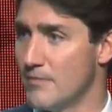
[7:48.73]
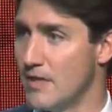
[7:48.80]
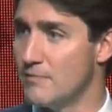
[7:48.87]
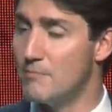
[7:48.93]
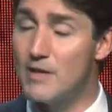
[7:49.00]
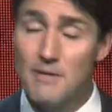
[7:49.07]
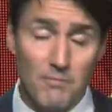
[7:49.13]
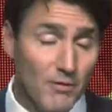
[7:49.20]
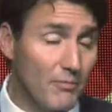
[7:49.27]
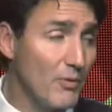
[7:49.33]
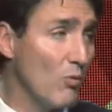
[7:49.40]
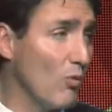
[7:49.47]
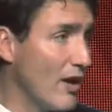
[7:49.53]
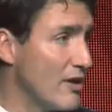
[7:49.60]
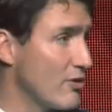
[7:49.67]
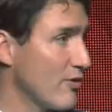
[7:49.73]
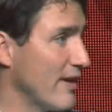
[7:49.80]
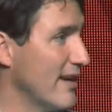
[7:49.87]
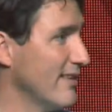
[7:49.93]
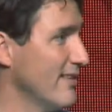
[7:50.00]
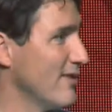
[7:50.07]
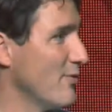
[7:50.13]
And people have been
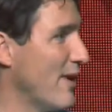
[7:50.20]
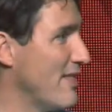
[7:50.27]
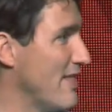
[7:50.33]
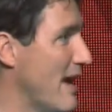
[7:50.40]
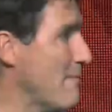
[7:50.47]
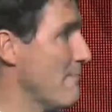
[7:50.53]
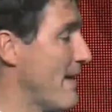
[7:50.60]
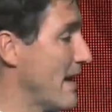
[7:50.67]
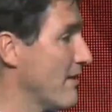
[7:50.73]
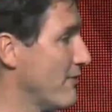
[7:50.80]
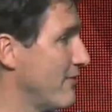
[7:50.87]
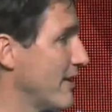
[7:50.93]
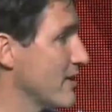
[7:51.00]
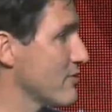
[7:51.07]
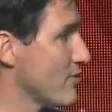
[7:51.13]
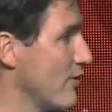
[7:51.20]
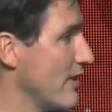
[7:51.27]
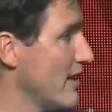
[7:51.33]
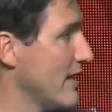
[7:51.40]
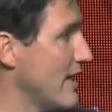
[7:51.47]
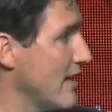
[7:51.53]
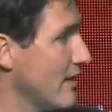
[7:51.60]
wondering when that benefit is
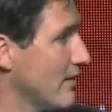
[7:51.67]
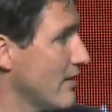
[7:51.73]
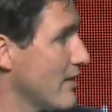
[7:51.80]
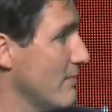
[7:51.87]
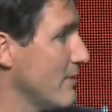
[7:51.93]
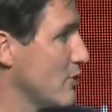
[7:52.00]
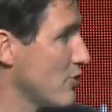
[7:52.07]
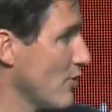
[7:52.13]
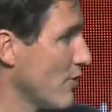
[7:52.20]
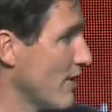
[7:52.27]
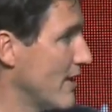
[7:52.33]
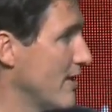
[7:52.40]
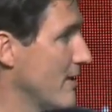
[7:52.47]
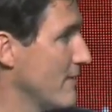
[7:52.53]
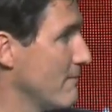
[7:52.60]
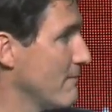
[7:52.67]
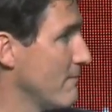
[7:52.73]
going to hit the majority.